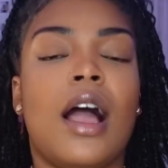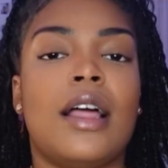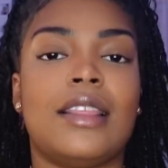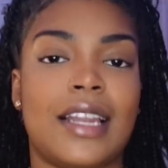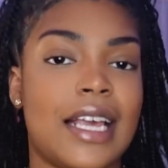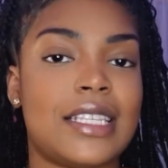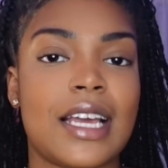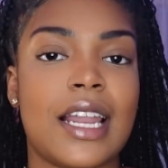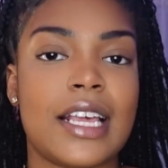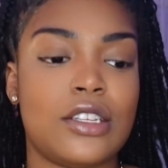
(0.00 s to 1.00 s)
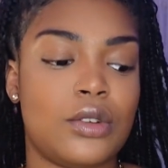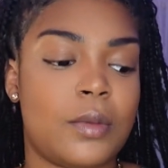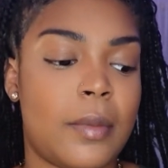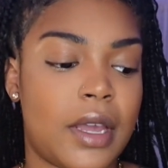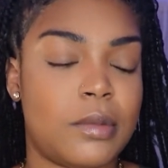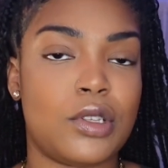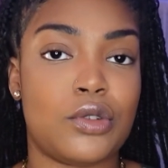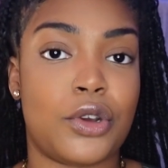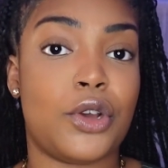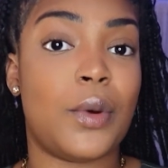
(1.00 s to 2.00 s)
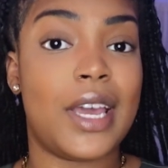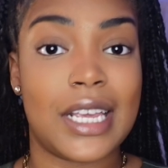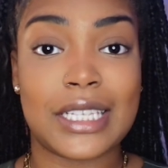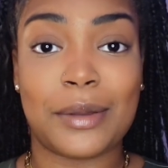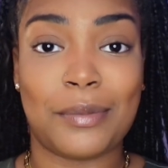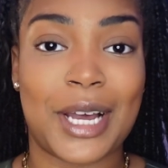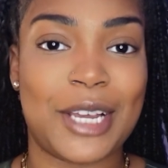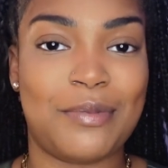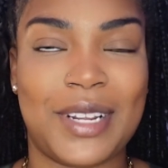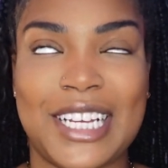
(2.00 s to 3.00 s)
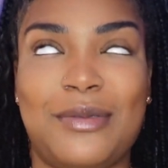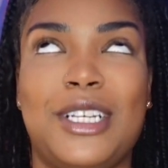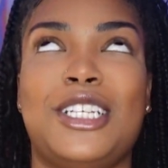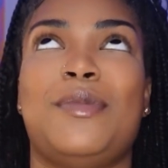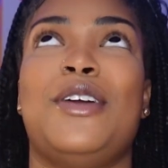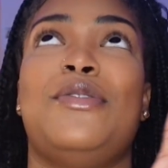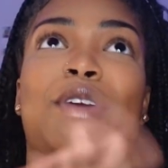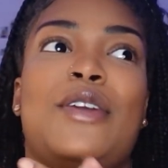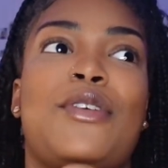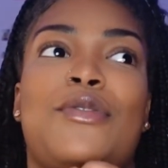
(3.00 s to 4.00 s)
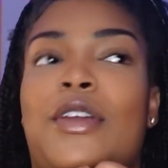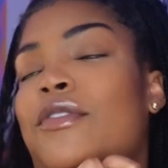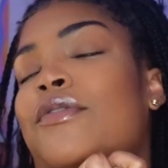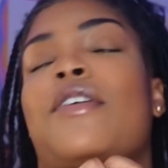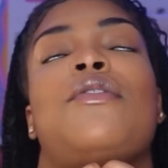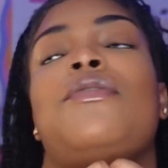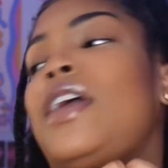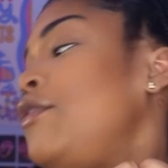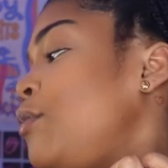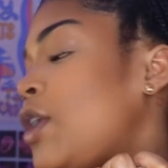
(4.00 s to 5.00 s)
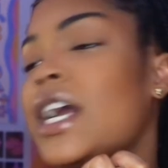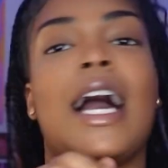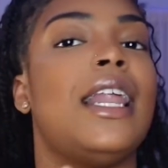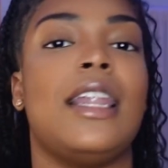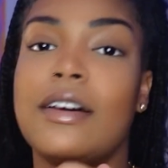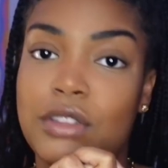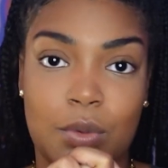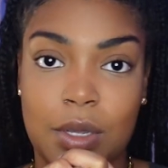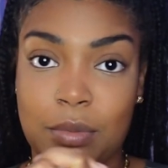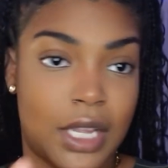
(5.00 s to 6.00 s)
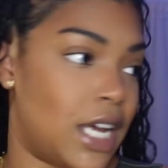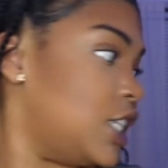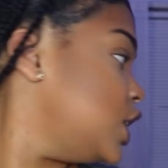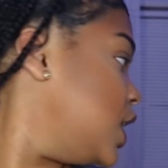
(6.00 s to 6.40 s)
The next thing I like to do in my makeup tutorial is my blush, which is my favorite part. I love doing blush.